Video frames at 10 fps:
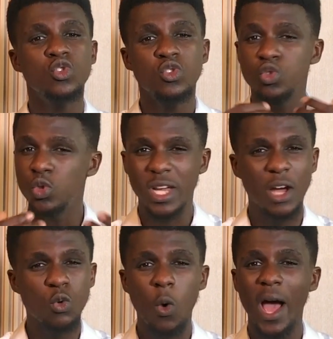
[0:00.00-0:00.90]
you
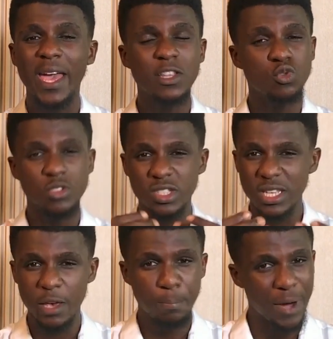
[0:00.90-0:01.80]
can go ahead to
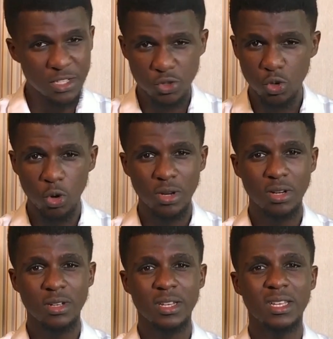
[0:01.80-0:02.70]
see a pastor
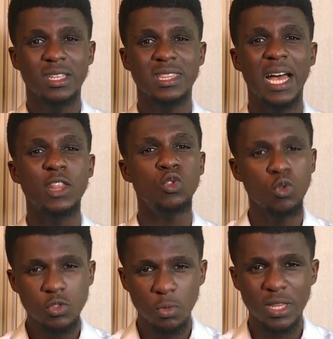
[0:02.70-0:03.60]
that
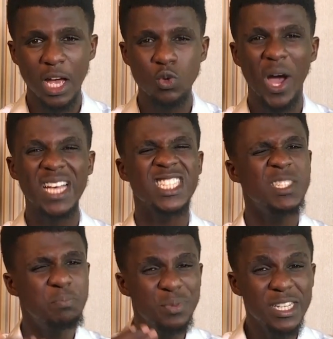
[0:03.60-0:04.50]
knows more than you and
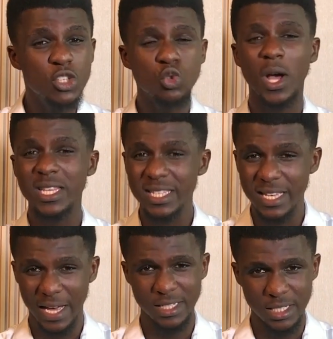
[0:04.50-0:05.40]
spiritually
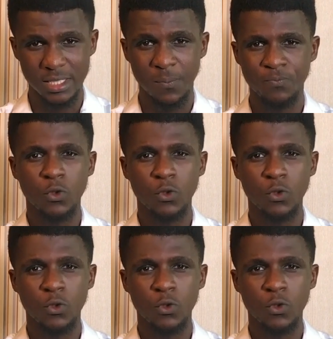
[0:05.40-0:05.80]
guided,